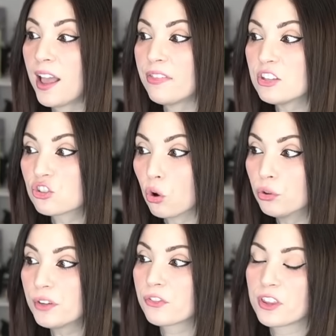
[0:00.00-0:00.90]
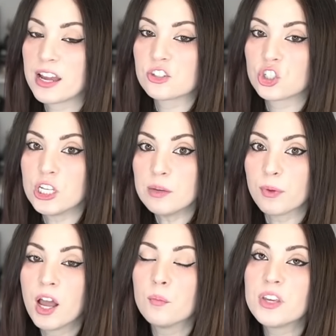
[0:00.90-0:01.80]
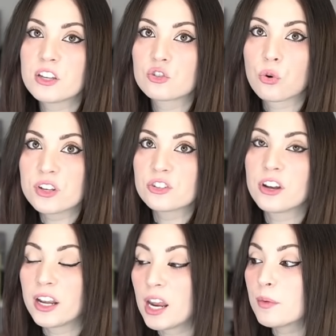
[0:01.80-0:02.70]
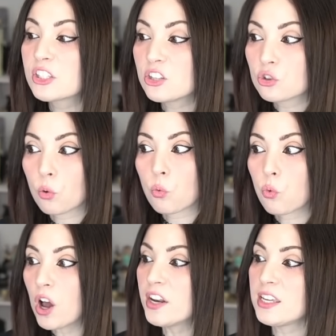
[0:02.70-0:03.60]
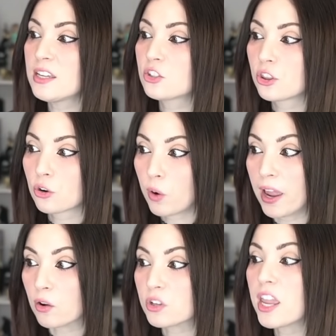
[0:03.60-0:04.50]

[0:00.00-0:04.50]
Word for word: And they sold it for that cheap because Crystal Dynamics is running it to the ground.